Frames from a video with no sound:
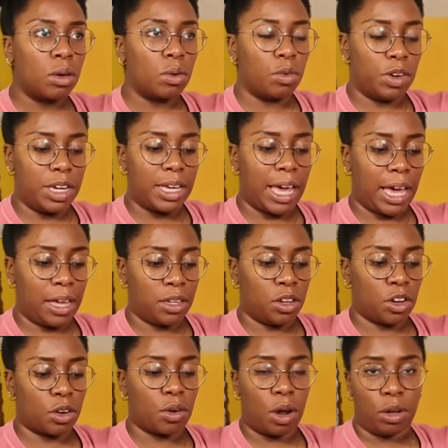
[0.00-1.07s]
regain
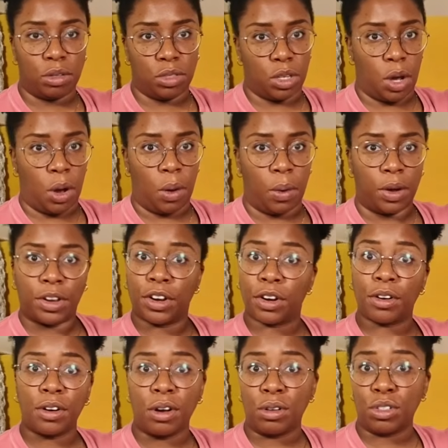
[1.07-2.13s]
your Crochet or your
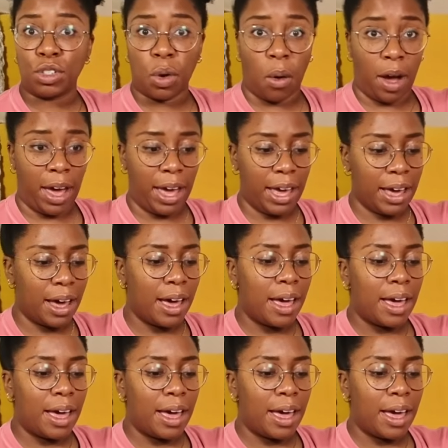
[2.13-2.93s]
Crochet.